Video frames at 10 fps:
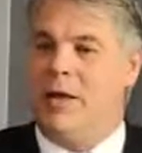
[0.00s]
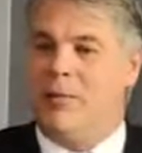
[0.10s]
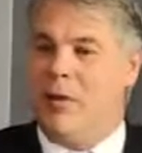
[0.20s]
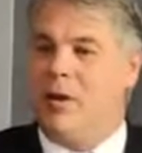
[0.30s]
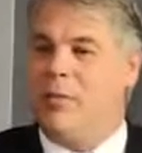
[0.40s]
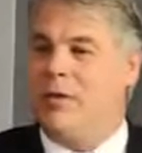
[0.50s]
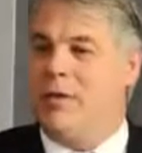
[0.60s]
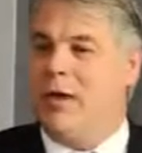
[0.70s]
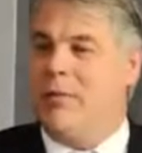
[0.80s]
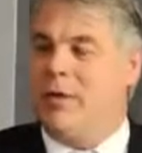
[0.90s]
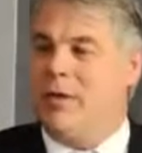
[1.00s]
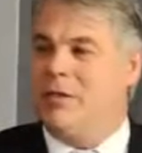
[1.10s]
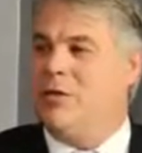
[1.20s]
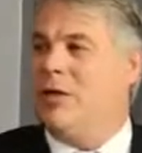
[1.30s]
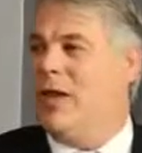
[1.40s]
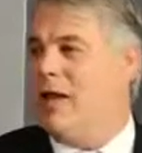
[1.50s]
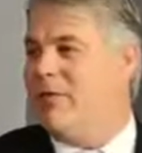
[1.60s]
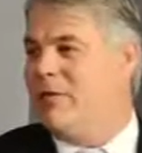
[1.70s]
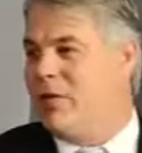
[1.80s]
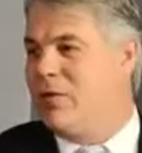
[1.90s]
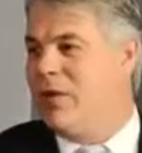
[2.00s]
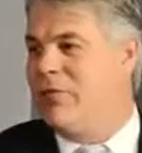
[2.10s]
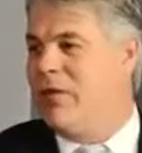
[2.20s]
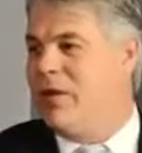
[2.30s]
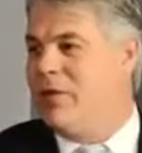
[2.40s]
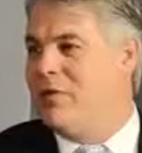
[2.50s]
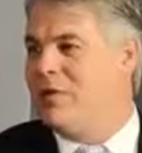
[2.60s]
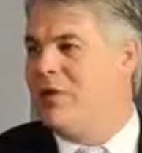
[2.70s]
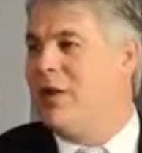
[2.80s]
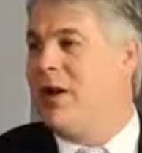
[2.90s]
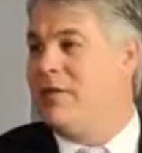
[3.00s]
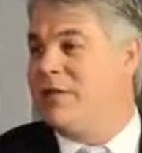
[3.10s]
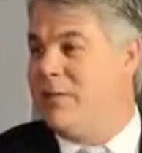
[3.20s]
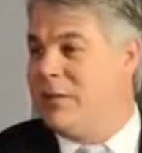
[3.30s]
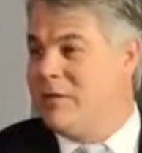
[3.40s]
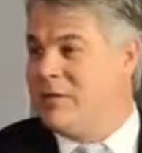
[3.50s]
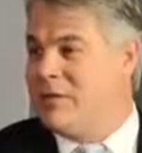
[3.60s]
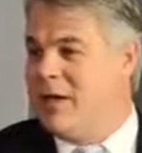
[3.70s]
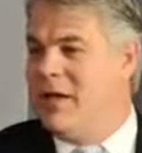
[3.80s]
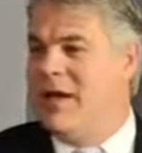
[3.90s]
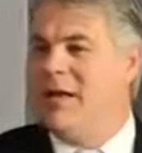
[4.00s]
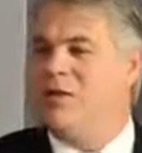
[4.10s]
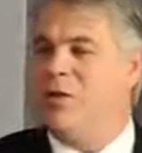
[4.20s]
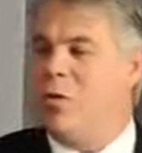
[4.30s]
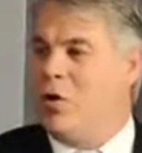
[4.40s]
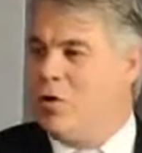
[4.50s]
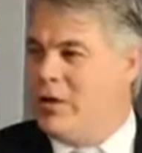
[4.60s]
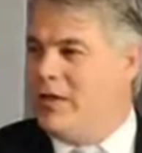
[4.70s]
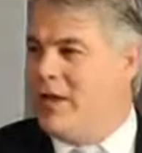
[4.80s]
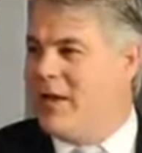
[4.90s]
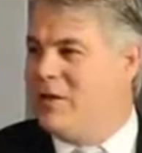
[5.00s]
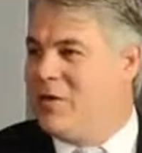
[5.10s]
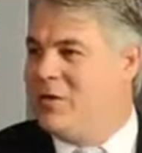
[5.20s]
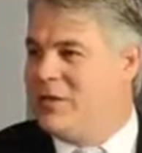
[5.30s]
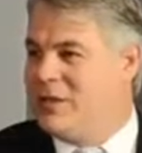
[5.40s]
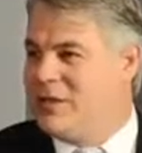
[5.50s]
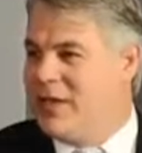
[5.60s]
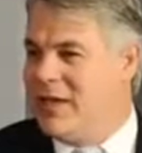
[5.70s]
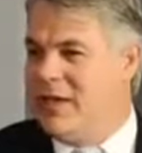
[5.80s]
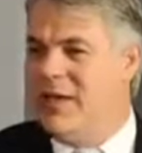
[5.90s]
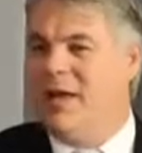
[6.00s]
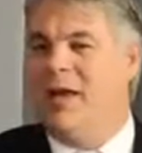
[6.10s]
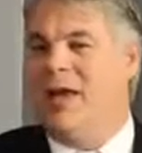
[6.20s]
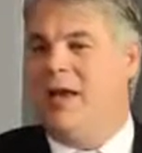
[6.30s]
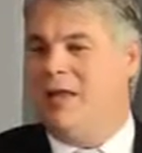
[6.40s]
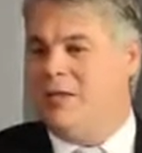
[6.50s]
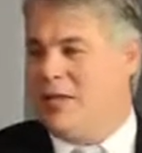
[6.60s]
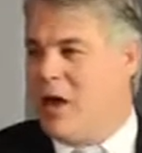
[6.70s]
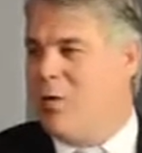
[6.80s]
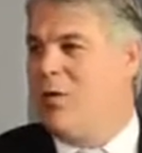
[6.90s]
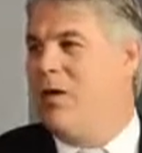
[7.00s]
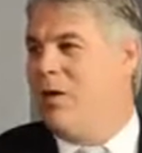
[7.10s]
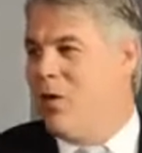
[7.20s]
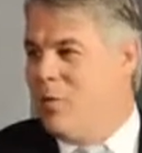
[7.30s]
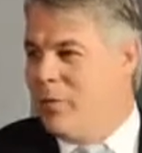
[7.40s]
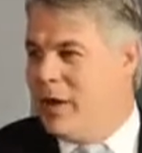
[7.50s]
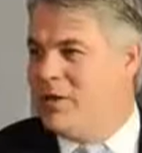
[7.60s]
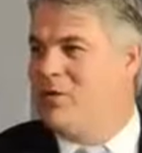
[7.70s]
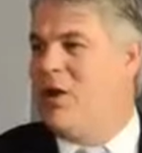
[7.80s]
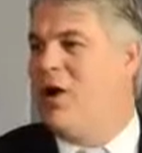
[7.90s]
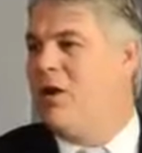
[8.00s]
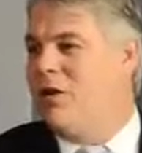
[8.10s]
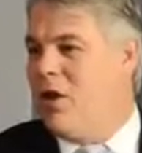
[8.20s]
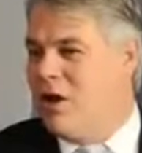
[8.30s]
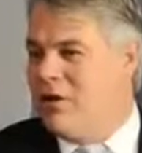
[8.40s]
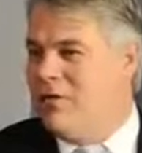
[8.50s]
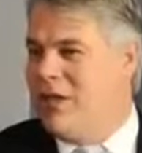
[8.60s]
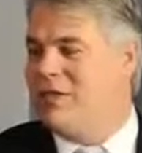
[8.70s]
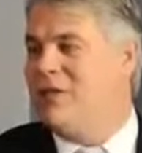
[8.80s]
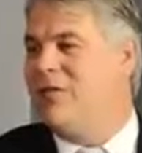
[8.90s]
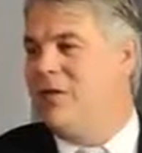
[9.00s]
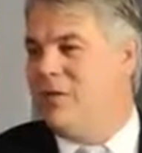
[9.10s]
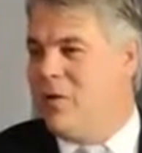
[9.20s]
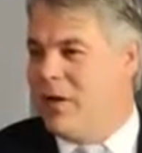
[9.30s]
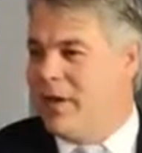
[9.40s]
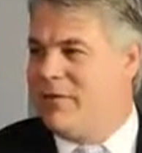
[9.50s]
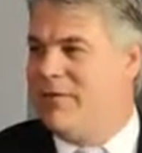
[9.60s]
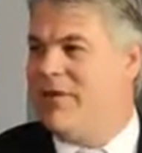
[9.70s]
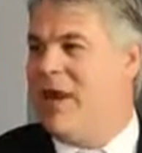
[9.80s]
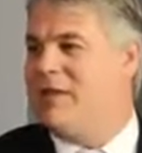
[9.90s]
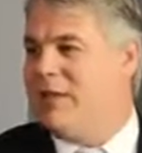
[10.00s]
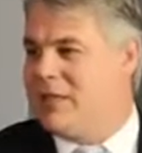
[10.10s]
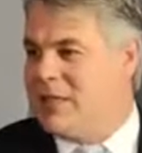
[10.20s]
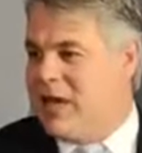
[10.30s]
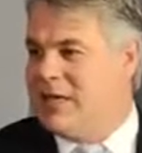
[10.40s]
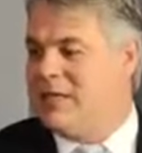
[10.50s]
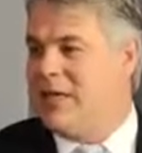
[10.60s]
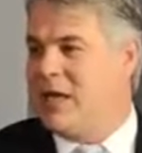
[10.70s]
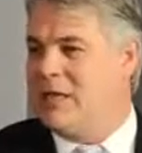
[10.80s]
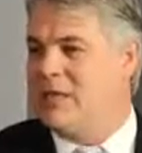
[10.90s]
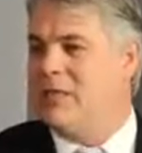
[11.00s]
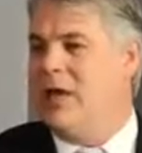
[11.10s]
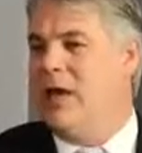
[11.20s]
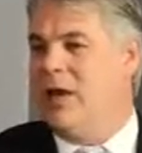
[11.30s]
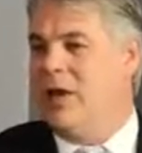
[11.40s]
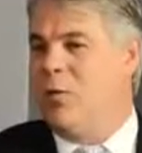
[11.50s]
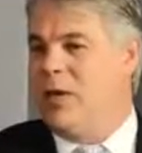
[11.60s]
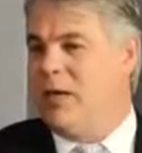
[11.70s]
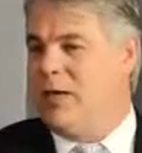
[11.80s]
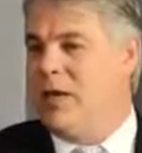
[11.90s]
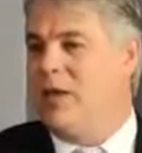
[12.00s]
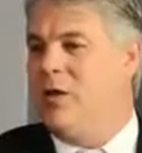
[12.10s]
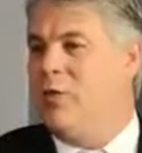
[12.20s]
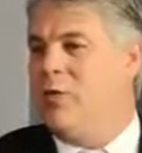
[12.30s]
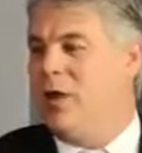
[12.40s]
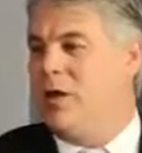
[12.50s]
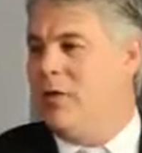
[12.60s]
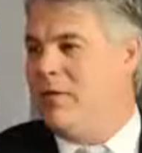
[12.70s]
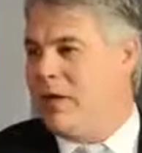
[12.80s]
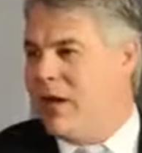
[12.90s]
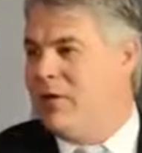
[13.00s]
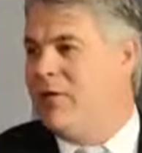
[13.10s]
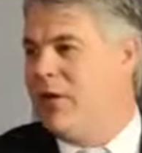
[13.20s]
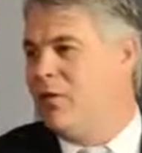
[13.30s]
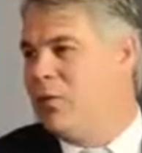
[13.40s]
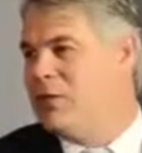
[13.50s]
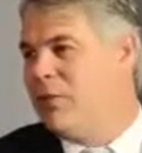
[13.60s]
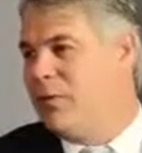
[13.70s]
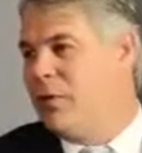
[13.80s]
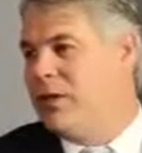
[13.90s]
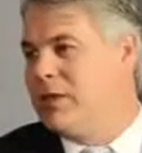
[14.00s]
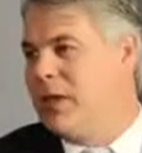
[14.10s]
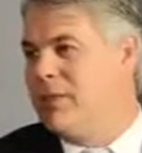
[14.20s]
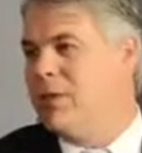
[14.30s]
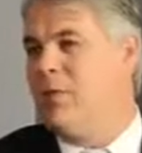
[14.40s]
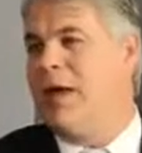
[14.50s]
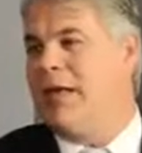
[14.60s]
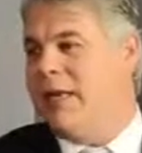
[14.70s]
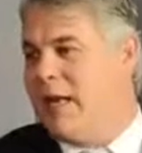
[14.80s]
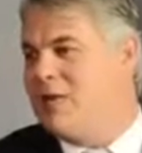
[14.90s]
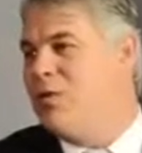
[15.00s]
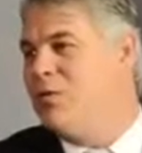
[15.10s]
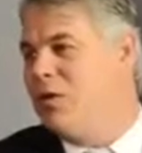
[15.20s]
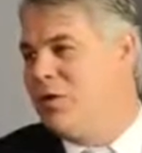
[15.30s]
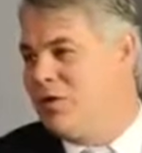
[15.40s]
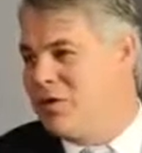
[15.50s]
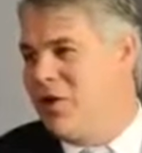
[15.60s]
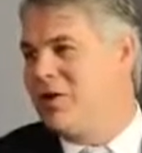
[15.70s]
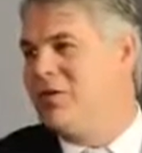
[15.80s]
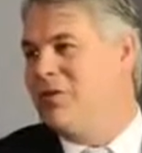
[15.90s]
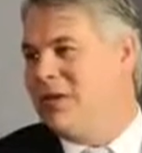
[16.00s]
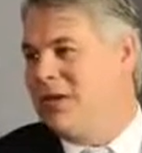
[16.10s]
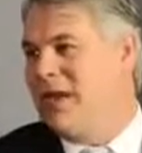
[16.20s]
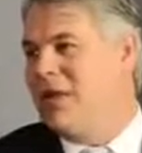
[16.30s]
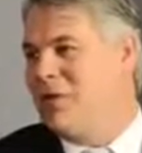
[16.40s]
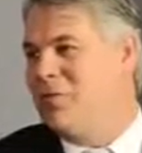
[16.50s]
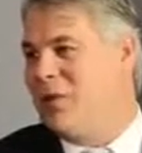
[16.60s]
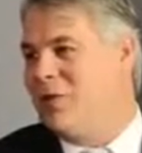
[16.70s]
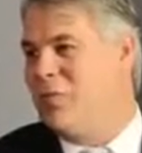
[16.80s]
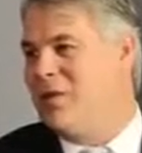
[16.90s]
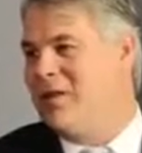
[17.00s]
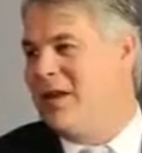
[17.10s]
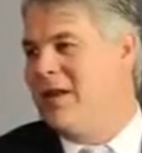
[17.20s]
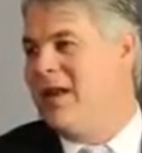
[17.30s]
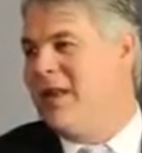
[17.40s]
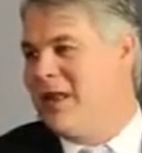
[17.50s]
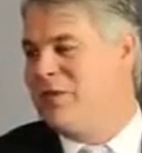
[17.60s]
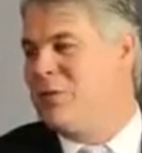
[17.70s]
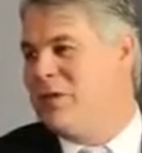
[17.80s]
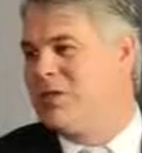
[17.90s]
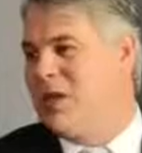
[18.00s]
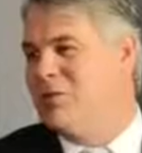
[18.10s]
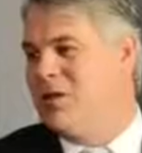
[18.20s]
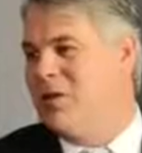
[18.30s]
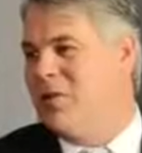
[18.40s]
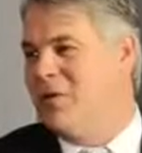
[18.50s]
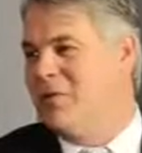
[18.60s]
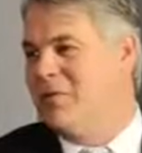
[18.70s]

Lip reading: The problem with diabetes, you can have it for 3 to 5 years and not have symptoms, and so early diagnosis is key. And the Scout, no blood draw, non-invasive, you don't have to fast, it's 90 seconds, and we can tell you that you have an elevated risk for pre and type 2 and get you to your doctor to get your blood work done. That's what the Scout's all about.